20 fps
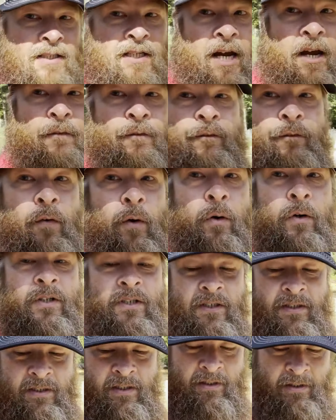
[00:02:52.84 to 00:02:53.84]
I
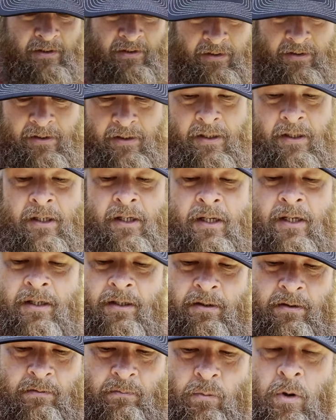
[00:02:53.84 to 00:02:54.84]
first...
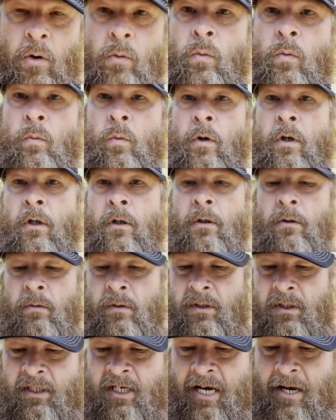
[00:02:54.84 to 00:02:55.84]
Whoa, we're going to
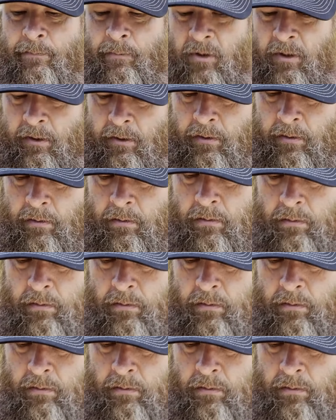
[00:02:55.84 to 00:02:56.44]
lose the camera here.